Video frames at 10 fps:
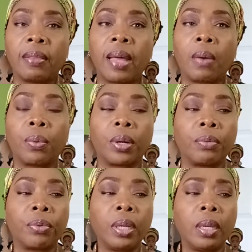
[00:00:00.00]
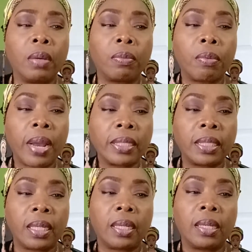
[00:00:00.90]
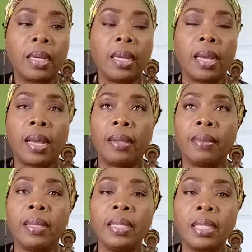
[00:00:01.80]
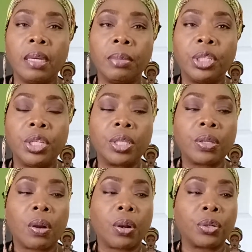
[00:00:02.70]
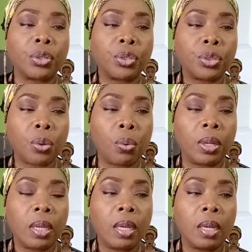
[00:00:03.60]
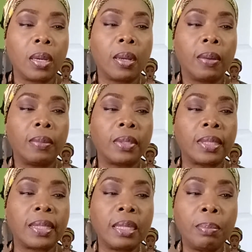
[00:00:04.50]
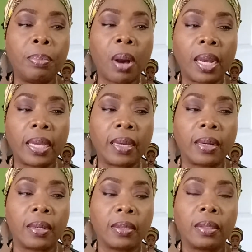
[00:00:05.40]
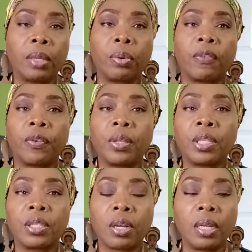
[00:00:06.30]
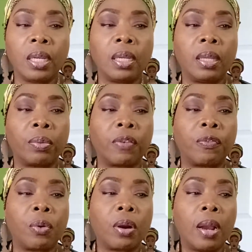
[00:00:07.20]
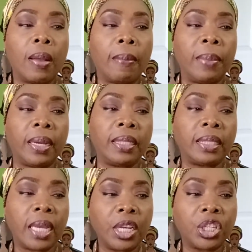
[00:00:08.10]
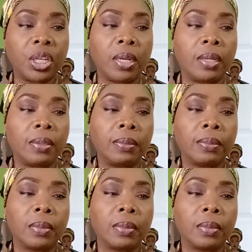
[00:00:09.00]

that were erected, and these images are solely symbolic. They were for the study, they were for meditation.